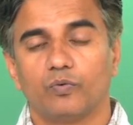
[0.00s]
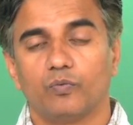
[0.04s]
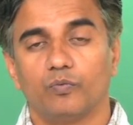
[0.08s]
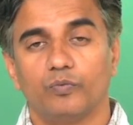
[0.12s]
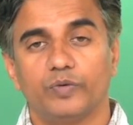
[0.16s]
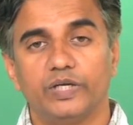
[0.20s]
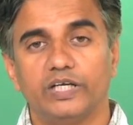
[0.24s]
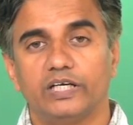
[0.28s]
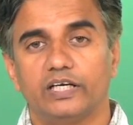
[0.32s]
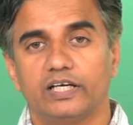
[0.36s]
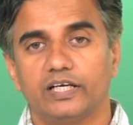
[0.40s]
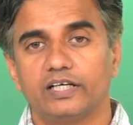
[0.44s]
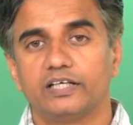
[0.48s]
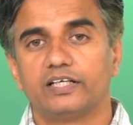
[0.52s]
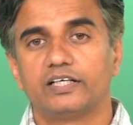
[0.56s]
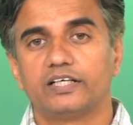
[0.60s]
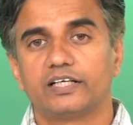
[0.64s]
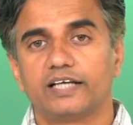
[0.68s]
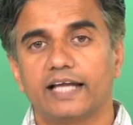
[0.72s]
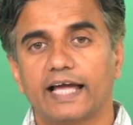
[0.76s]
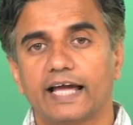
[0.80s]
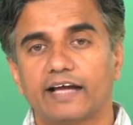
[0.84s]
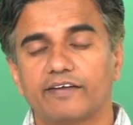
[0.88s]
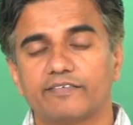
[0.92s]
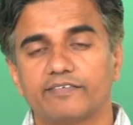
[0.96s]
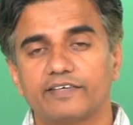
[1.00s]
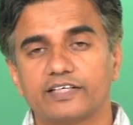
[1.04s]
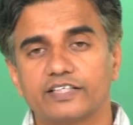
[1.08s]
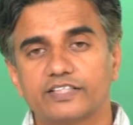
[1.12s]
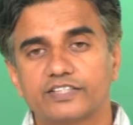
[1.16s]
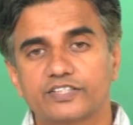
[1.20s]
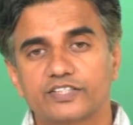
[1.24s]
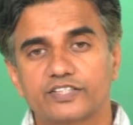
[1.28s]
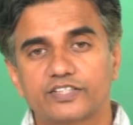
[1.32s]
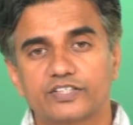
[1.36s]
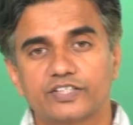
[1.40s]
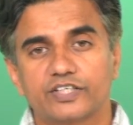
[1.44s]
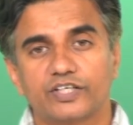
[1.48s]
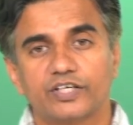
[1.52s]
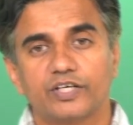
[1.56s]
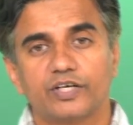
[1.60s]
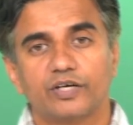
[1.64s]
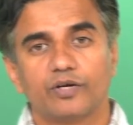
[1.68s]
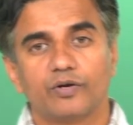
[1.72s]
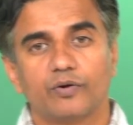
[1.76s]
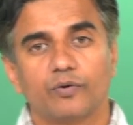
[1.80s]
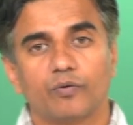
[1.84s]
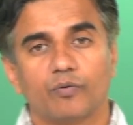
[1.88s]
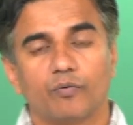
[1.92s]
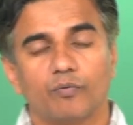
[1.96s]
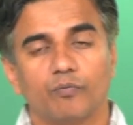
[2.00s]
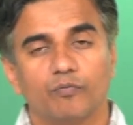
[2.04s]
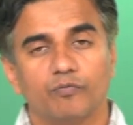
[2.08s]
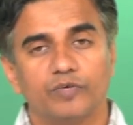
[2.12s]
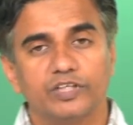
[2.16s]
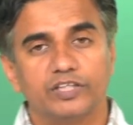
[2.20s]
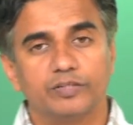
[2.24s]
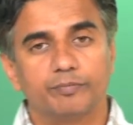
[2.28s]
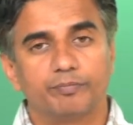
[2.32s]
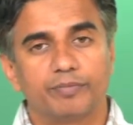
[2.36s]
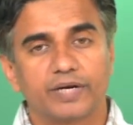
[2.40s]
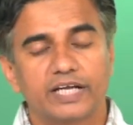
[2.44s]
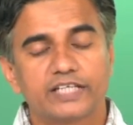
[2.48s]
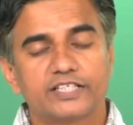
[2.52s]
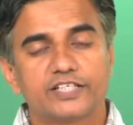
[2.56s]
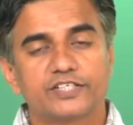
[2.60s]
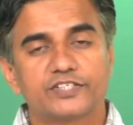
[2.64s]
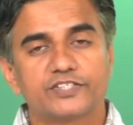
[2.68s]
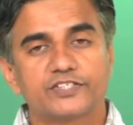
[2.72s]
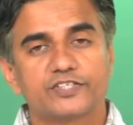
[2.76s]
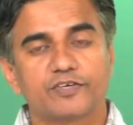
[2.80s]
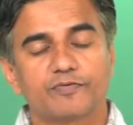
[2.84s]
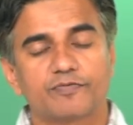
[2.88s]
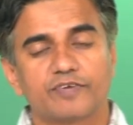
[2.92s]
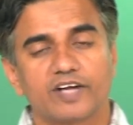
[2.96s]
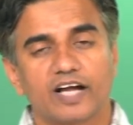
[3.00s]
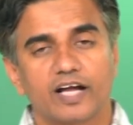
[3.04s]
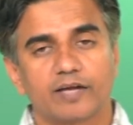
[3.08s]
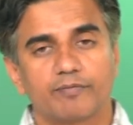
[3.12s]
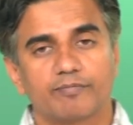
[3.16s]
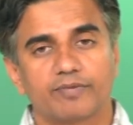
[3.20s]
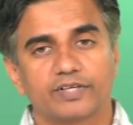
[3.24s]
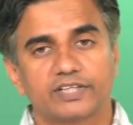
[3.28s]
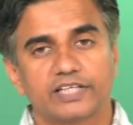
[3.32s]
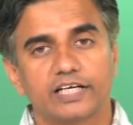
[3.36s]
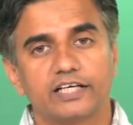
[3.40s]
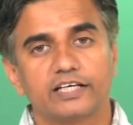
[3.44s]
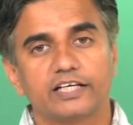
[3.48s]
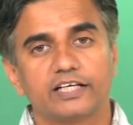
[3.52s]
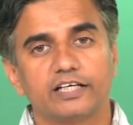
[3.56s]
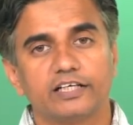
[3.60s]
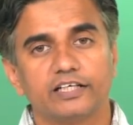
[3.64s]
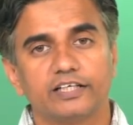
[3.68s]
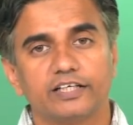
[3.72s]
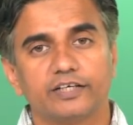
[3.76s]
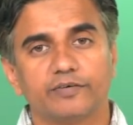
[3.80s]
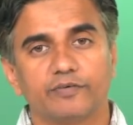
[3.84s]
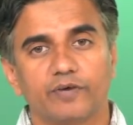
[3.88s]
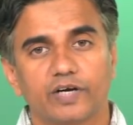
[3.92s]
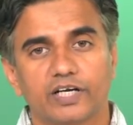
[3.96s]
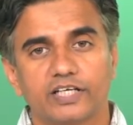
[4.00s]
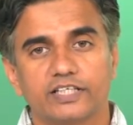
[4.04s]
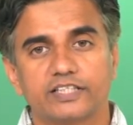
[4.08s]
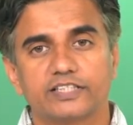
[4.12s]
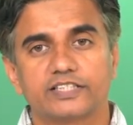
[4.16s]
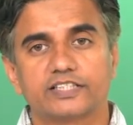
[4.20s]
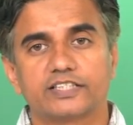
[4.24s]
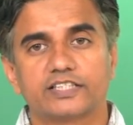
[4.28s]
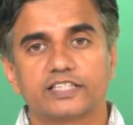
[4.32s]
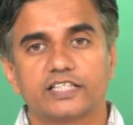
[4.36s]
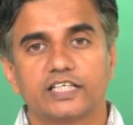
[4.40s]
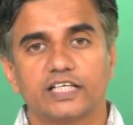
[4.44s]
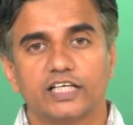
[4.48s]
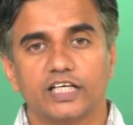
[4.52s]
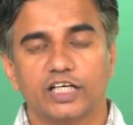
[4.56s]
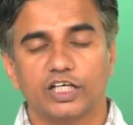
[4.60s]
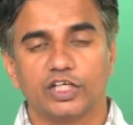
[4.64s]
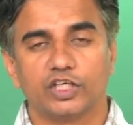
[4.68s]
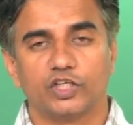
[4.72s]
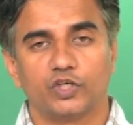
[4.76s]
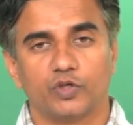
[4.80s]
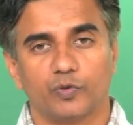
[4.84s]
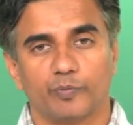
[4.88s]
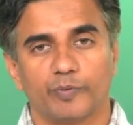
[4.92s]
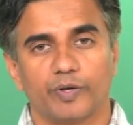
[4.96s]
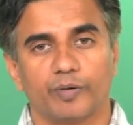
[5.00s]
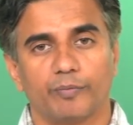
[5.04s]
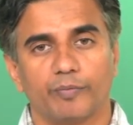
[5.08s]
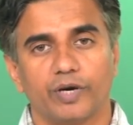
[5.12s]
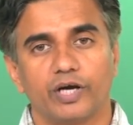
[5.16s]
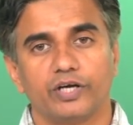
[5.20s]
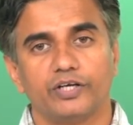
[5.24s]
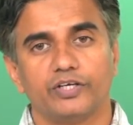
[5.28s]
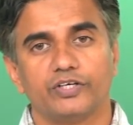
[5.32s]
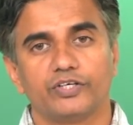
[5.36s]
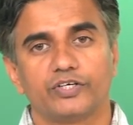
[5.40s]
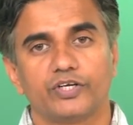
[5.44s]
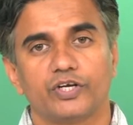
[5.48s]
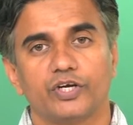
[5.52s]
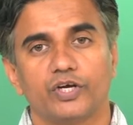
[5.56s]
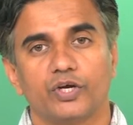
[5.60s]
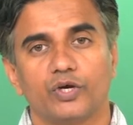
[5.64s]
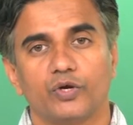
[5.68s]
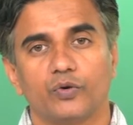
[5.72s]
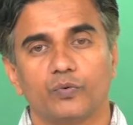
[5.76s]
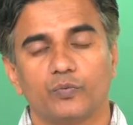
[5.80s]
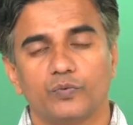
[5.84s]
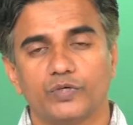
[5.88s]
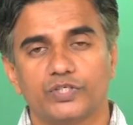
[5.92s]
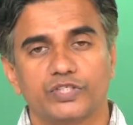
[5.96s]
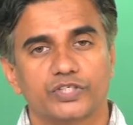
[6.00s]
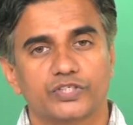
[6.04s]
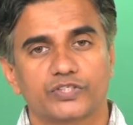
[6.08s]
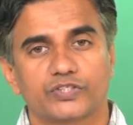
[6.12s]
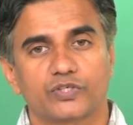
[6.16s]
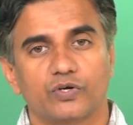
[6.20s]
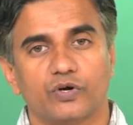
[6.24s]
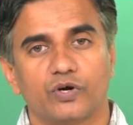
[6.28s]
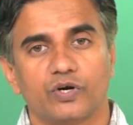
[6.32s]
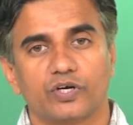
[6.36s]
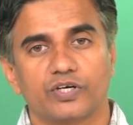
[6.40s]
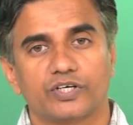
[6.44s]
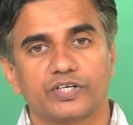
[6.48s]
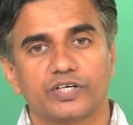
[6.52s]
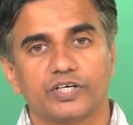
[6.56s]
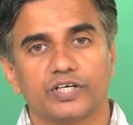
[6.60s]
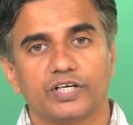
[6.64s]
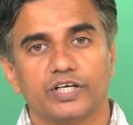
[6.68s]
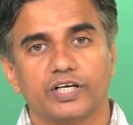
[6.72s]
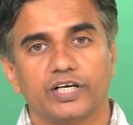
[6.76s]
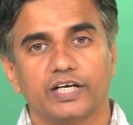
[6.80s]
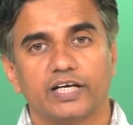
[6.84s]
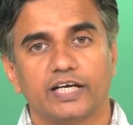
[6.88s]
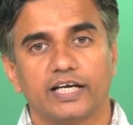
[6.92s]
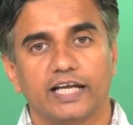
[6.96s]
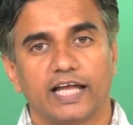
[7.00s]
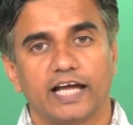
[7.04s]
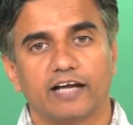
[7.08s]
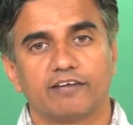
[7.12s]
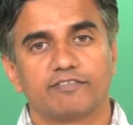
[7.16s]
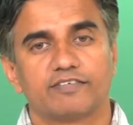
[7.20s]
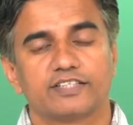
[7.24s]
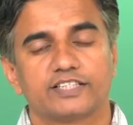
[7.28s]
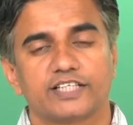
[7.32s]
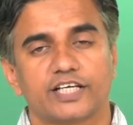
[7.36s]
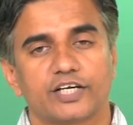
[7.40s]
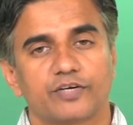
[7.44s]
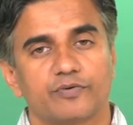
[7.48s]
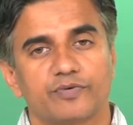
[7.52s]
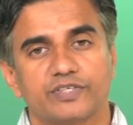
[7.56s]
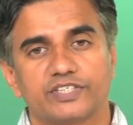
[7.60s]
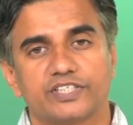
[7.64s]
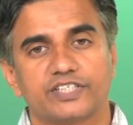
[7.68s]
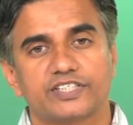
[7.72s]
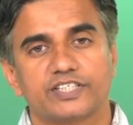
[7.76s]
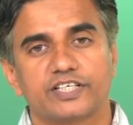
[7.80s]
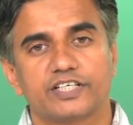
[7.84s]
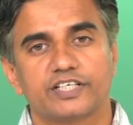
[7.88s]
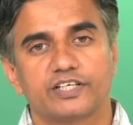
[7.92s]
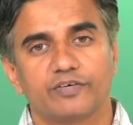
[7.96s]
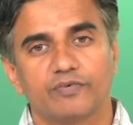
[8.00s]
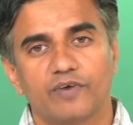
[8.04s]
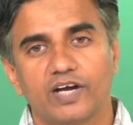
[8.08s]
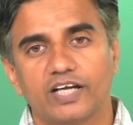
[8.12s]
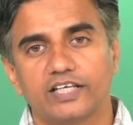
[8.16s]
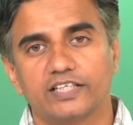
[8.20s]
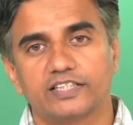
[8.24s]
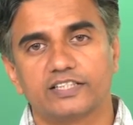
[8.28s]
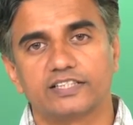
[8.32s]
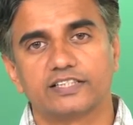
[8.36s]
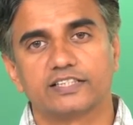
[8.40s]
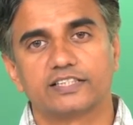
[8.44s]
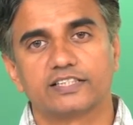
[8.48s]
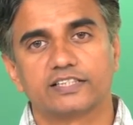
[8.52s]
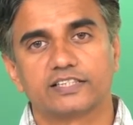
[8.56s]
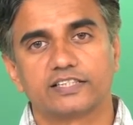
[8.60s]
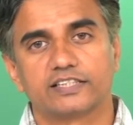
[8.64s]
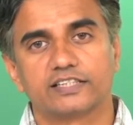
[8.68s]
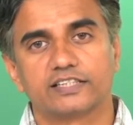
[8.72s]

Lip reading: we learn language with the presence of a hypothetical device in human mind, which is called language acquisition device.